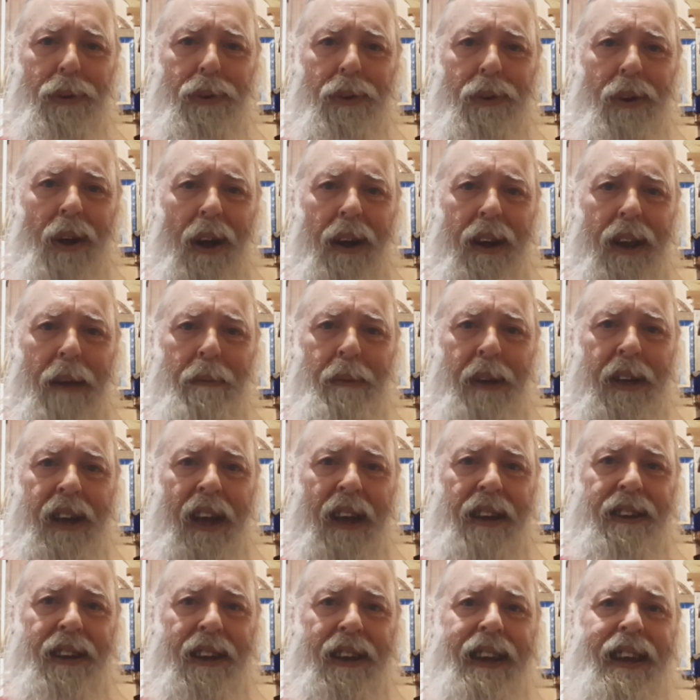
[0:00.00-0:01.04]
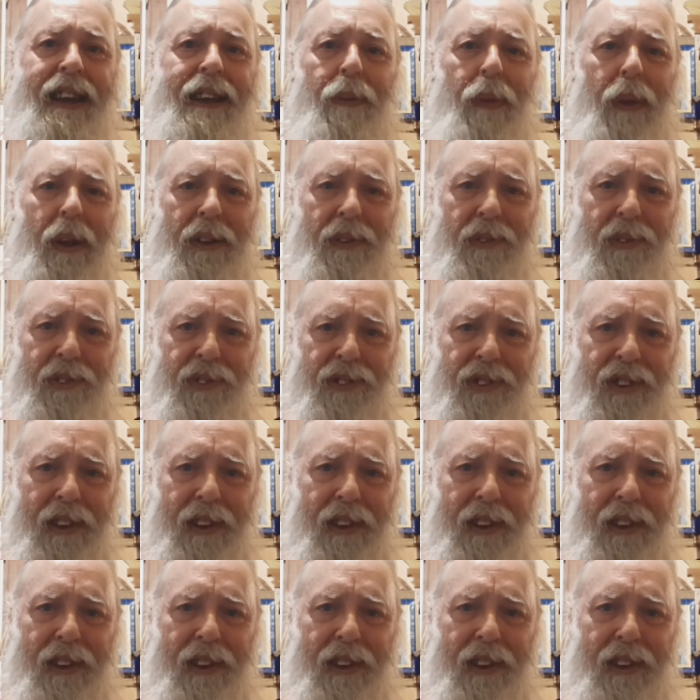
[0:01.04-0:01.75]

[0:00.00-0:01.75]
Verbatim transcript: Do not imitate the heathens.